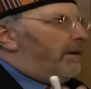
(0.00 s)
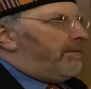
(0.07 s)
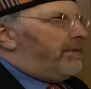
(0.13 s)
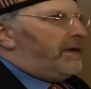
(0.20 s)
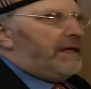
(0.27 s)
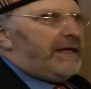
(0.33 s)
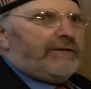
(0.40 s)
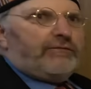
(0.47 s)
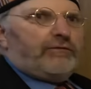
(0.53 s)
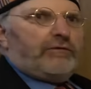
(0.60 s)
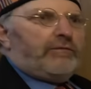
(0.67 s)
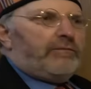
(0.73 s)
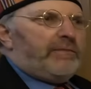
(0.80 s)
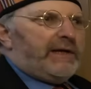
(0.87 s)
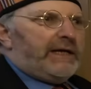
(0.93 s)
believed
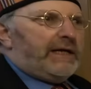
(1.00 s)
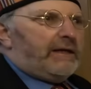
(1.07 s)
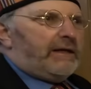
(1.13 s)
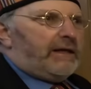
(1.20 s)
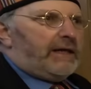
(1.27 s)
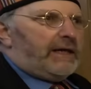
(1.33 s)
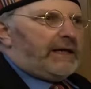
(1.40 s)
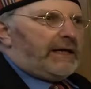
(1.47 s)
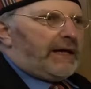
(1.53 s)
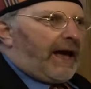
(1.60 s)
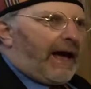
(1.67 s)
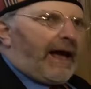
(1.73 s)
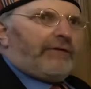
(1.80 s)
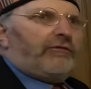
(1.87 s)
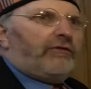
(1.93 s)
to have been the
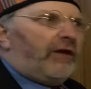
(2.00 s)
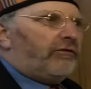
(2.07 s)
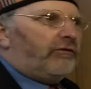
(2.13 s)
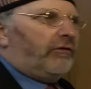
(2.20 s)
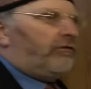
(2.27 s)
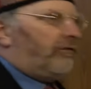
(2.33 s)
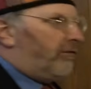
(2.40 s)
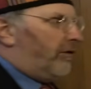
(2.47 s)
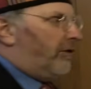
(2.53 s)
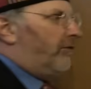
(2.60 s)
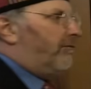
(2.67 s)
ancestors of the